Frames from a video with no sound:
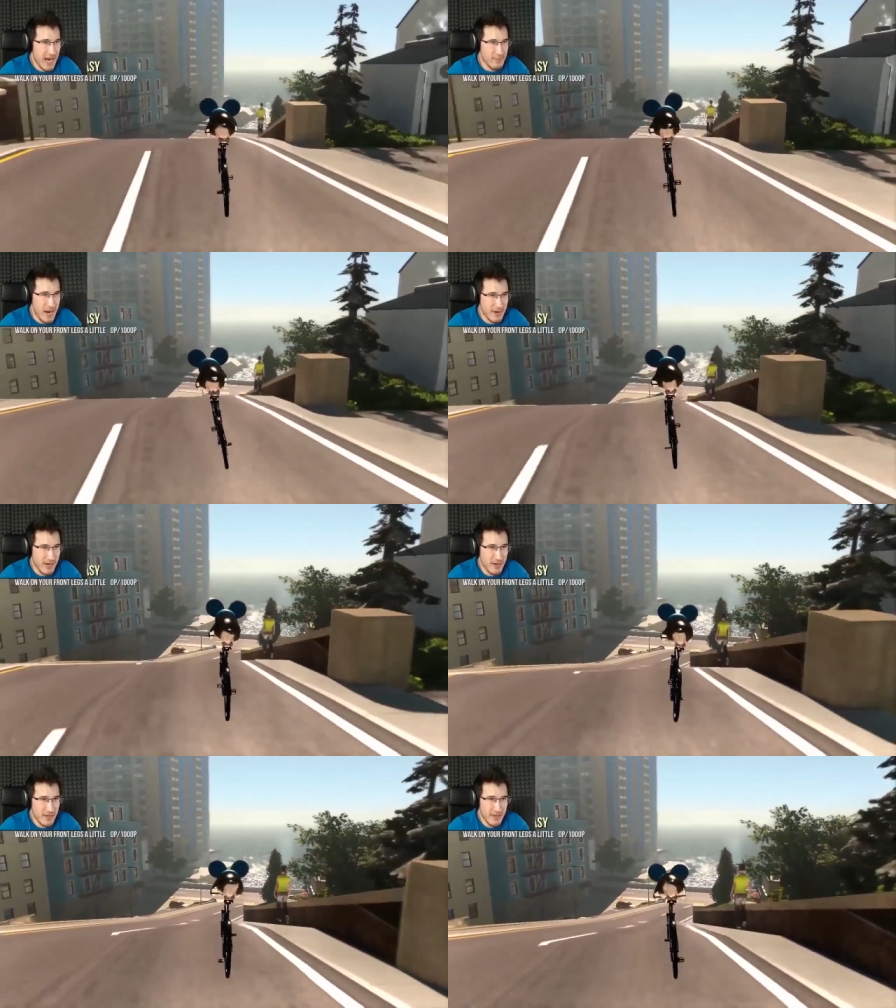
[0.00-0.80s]
Hey,
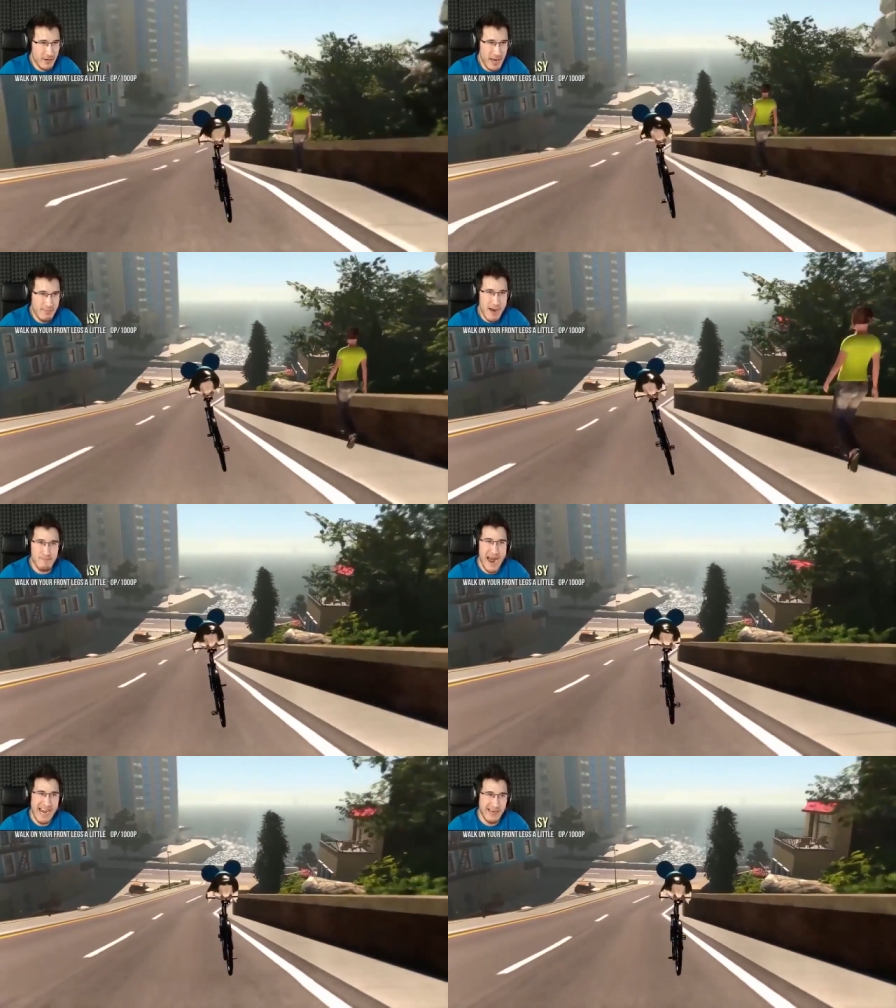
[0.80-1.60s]
baby, you like my
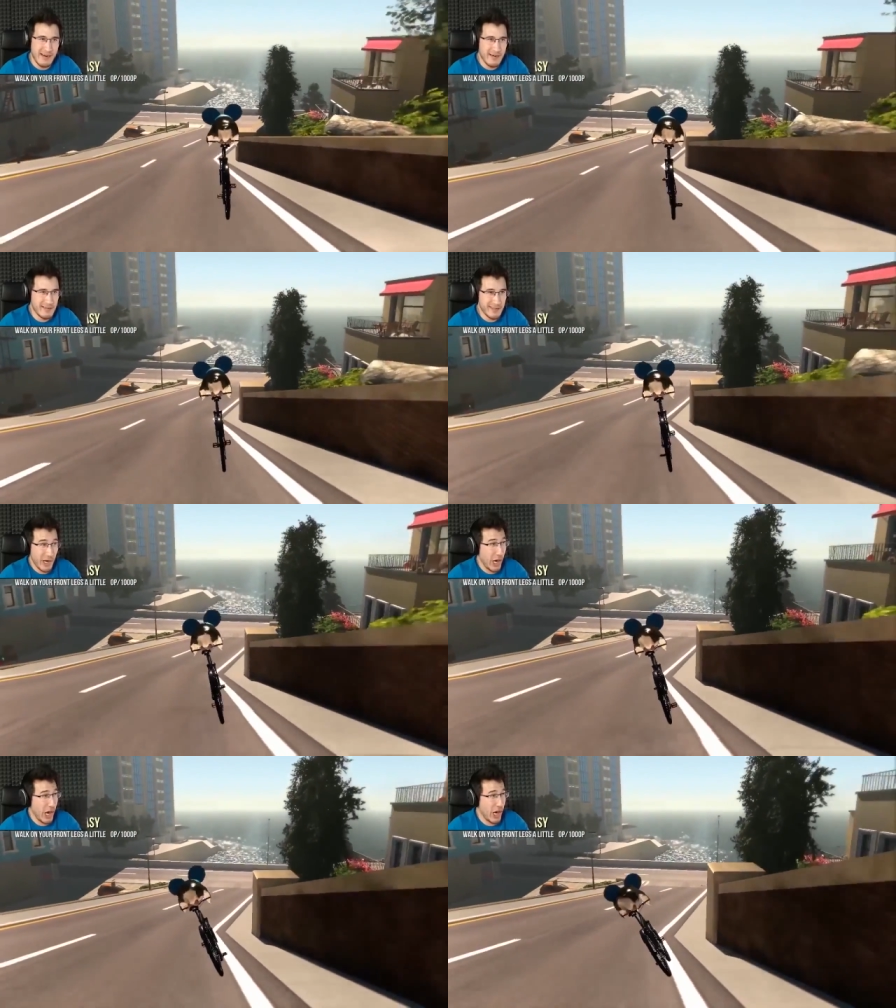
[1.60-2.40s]
bike?
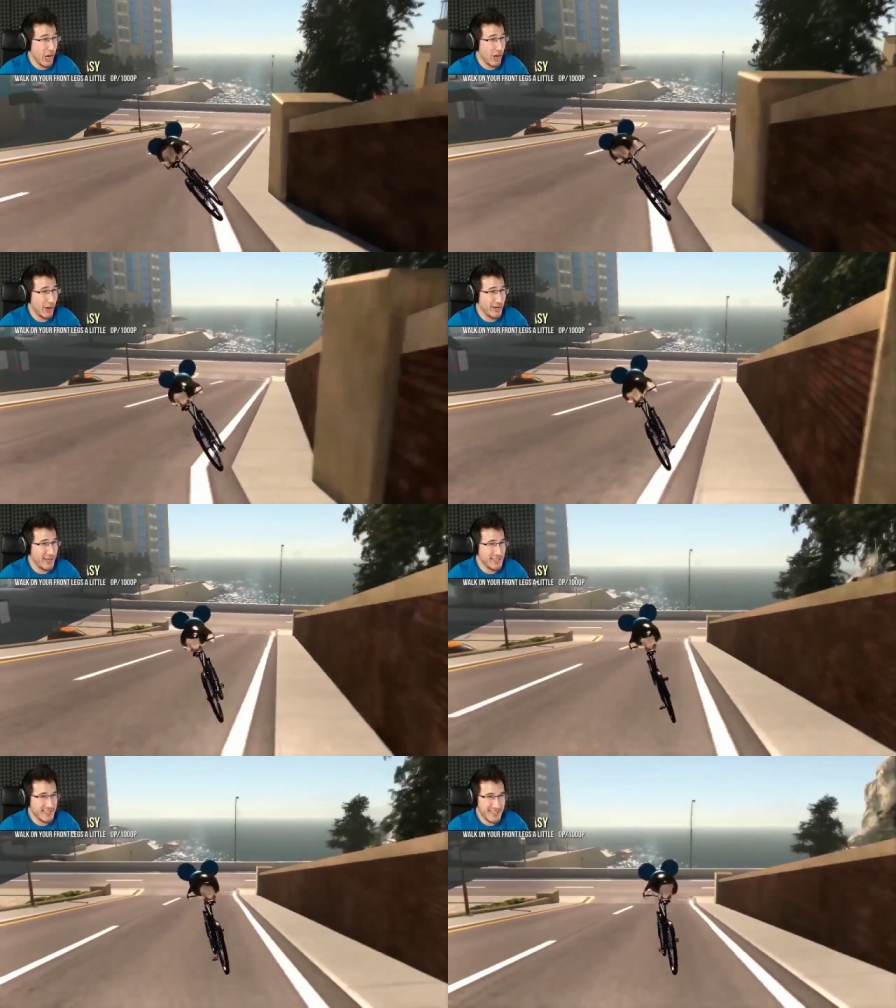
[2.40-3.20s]

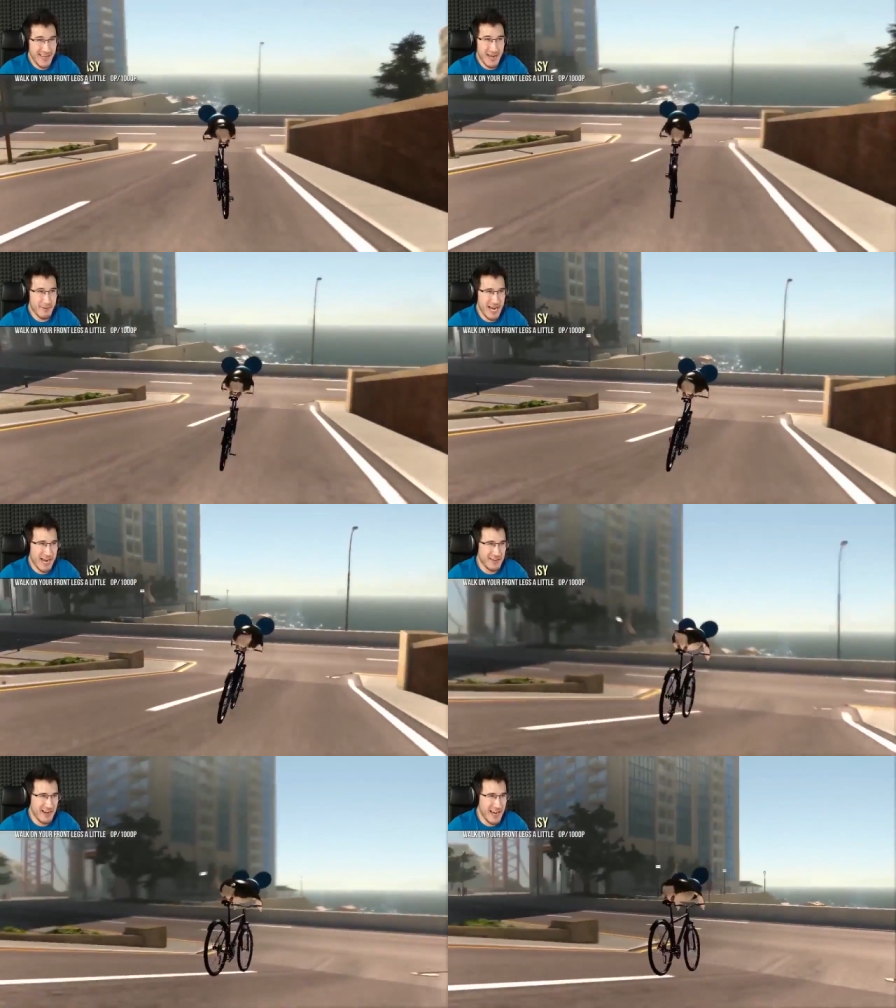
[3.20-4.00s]
Good. Anybody
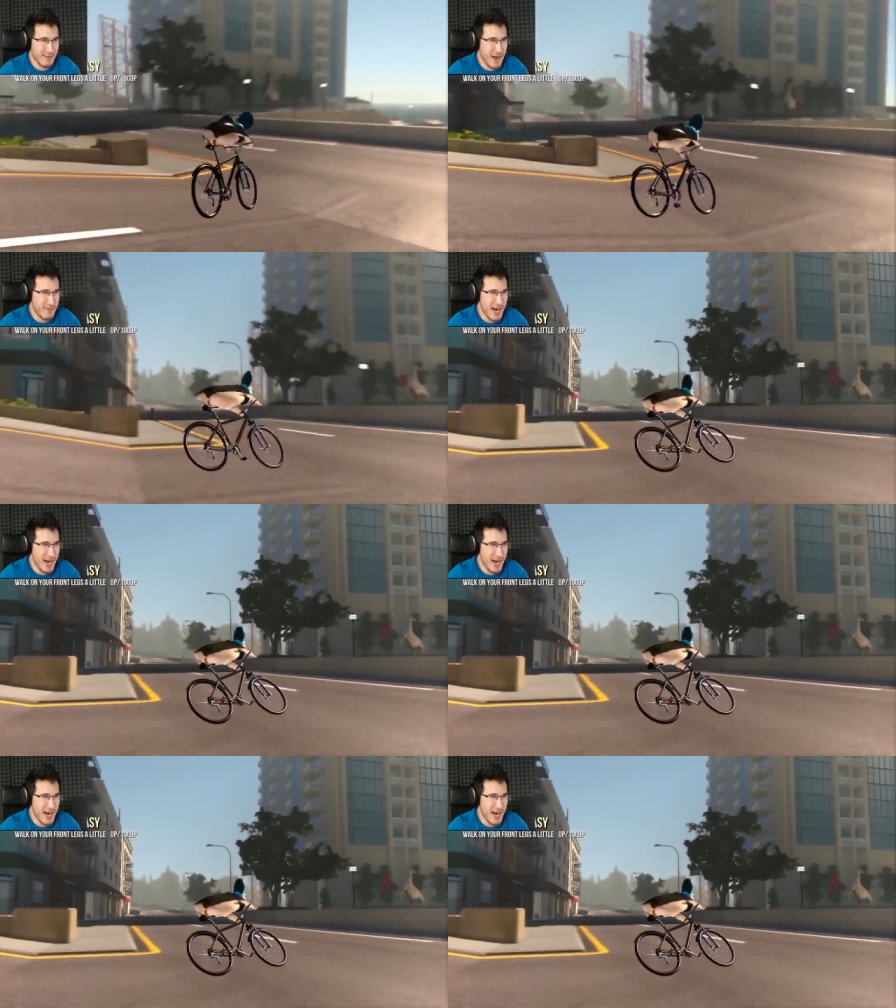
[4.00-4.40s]
out there like my